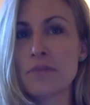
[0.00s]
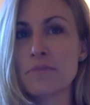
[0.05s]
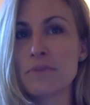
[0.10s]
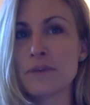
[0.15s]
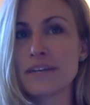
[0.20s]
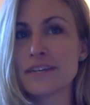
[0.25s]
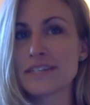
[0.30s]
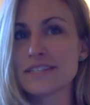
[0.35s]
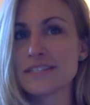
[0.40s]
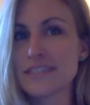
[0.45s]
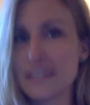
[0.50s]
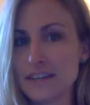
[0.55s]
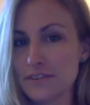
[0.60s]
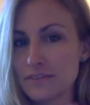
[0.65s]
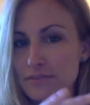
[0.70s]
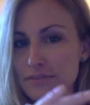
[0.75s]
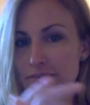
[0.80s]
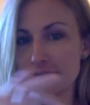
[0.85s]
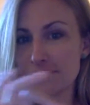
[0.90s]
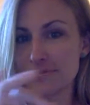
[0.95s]
But instead of
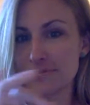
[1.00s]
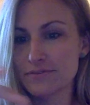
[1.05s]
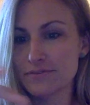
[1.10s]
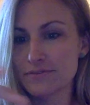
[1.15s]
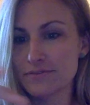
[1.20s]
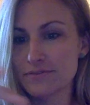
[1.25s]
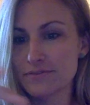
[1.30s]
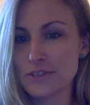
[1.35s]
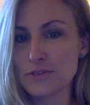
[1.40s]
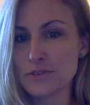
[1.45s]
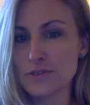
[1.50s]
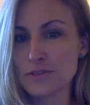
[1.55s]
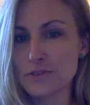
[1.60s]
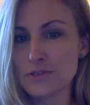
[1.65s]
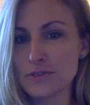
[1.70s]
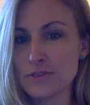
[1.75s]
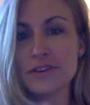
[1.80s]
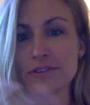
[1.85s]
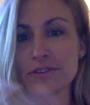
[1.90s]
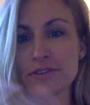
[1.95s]
using
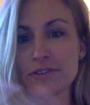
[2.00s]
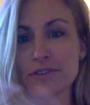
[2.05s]
those,